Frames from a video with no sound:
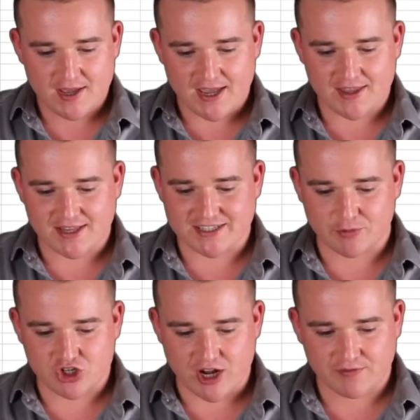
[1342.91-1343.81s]
And that's how
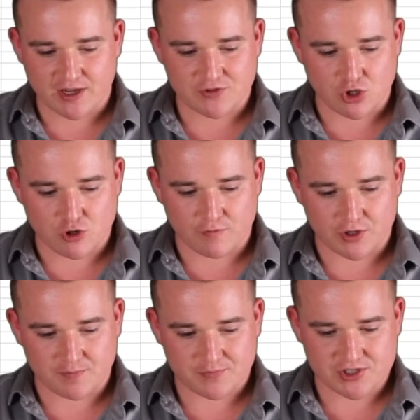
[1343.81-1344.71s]
much you have left
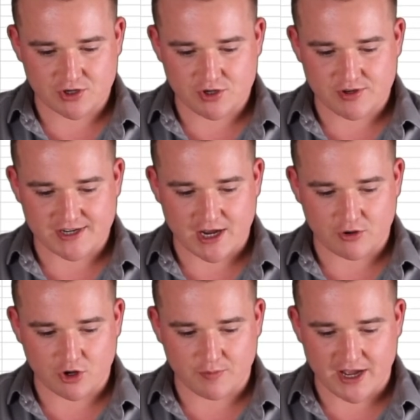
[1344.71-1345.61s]
over. So you can now
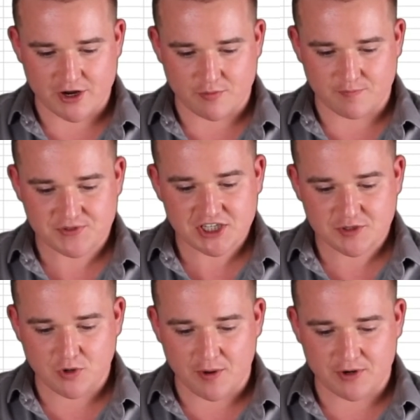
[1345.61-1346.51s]
go buy your
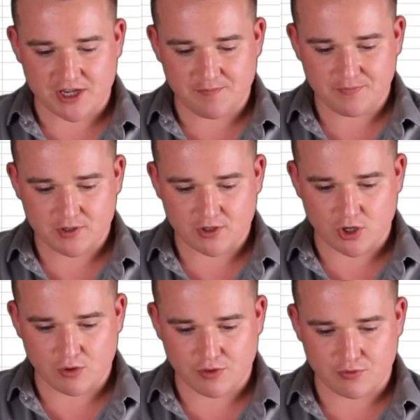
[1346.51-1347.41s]
sixth property,
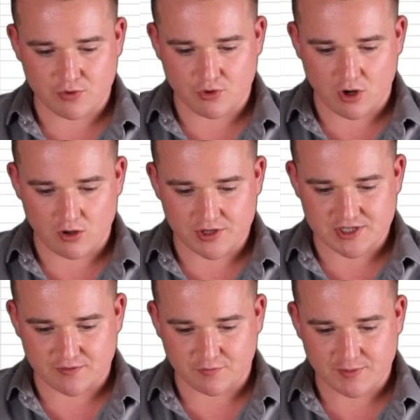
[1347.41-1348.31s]
go through all
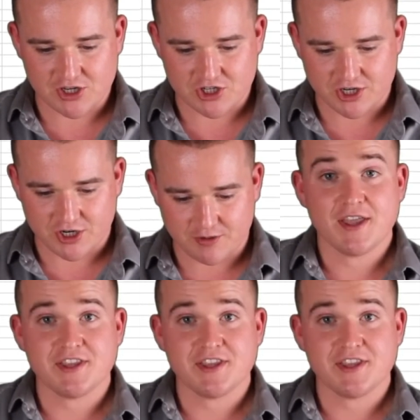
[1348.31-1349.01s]
this information here.